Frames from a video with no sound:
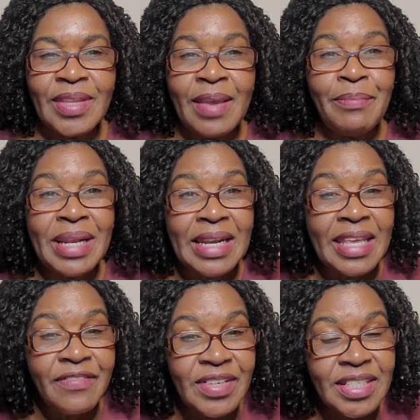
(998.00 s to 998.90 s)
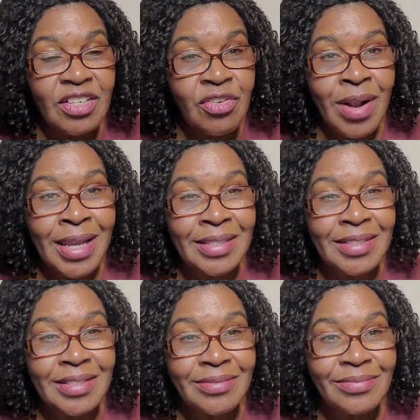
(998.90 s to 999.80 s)
Believers in
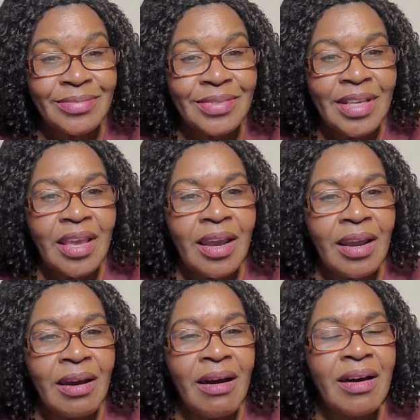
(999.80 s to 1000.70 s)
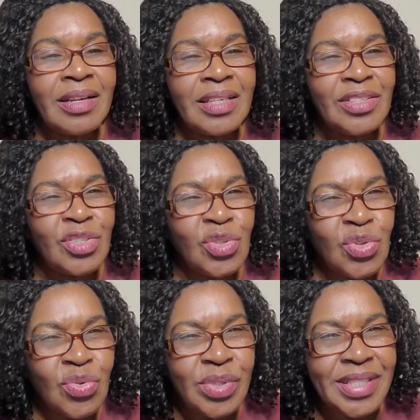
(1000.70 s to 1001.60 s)
Christ, God is
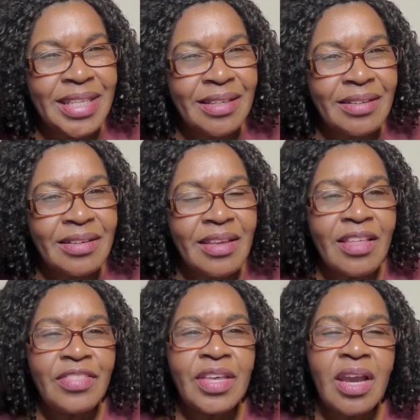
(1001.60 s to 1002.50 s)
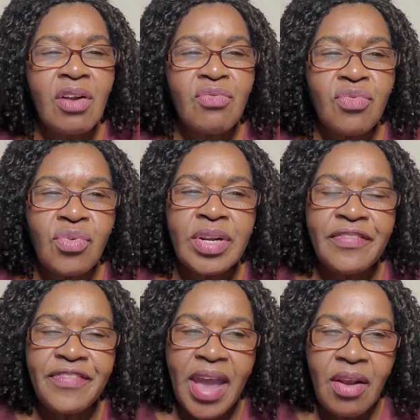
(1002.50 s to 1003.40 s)
using the
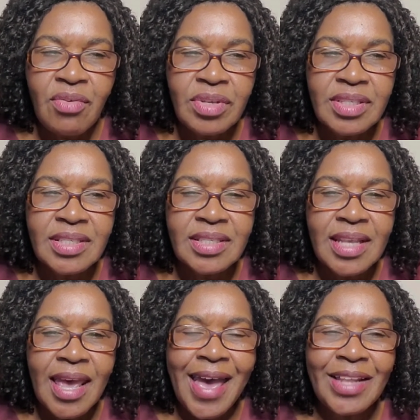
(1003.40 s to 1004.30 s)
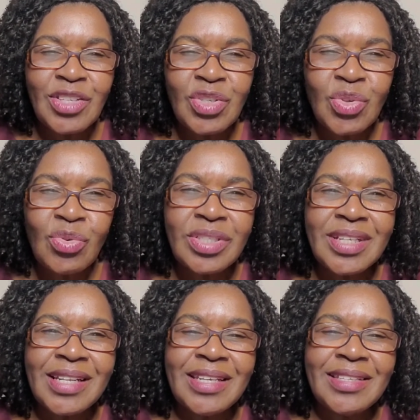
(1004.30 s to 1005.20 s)
coronavirus and
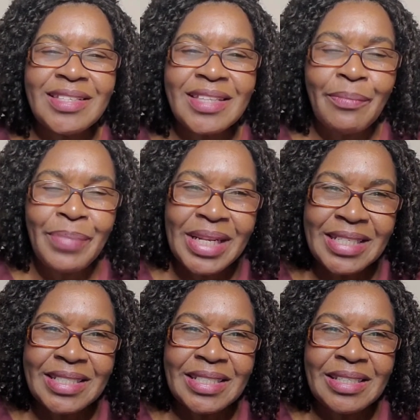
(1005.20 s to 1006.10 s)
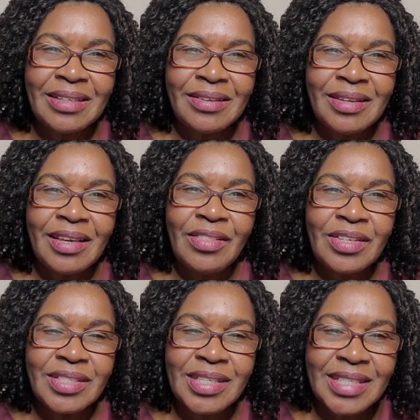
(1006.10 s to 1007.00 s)
social instability in the
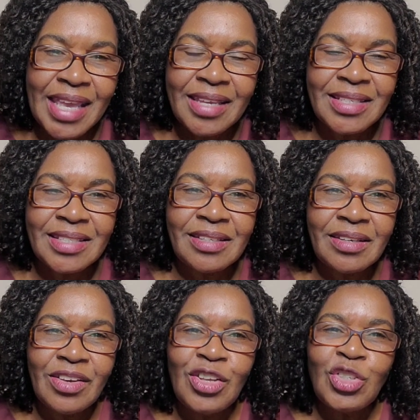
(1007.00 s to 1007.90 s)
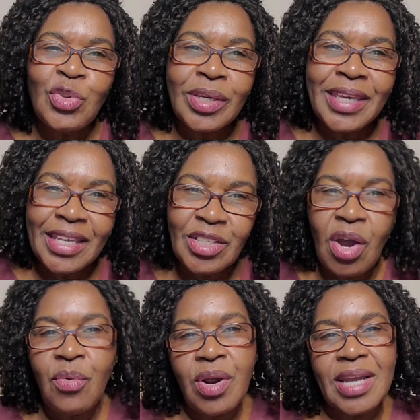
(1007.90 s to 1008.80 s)
society to get
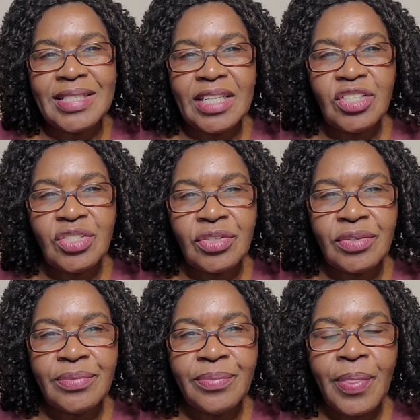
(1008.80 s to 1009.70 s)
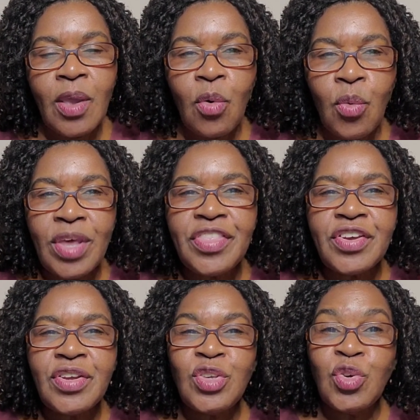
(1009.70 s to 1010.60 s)
our attention,
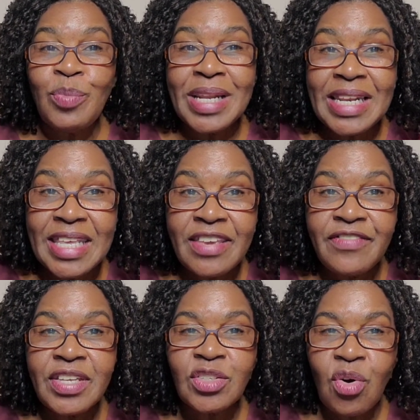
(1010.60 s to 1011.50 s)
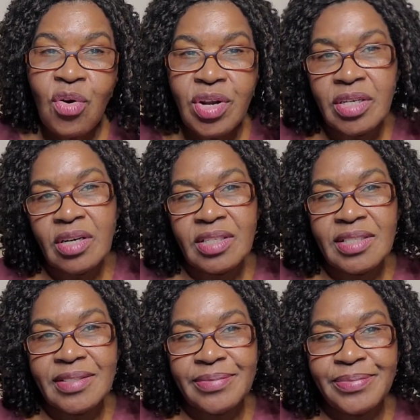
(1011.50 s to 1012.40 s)
whether you believe it or not.